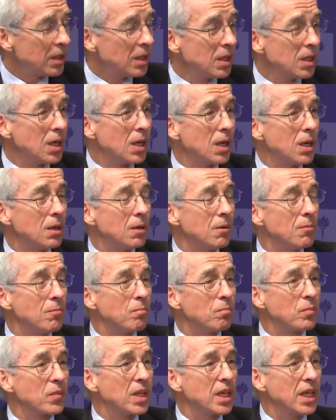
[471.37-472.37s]

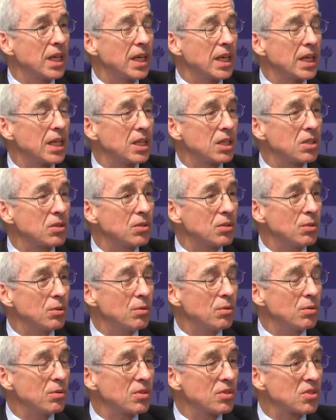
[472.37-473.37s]
Um, and
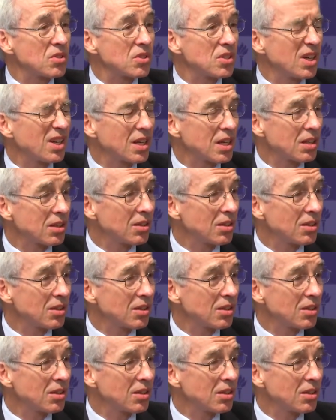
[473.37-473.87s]
to suck